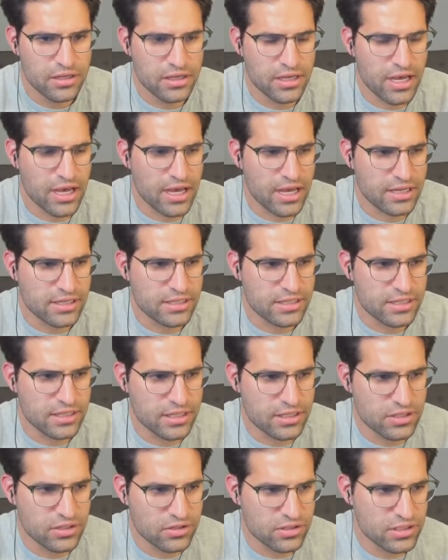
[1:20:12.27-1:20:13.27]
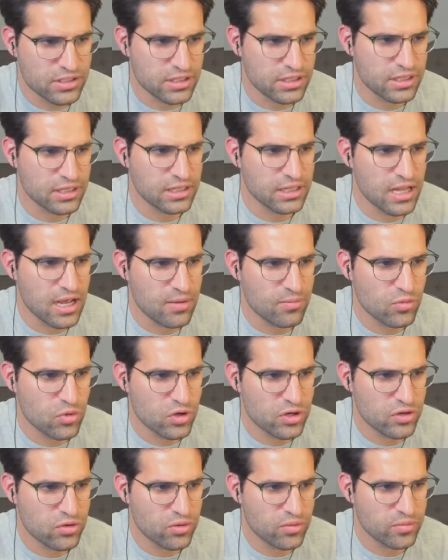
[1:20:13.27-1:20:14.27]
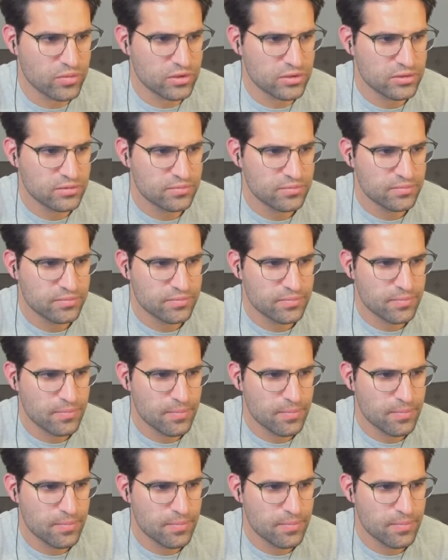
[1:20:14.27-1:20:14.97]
Yes, this looks a lot more normal.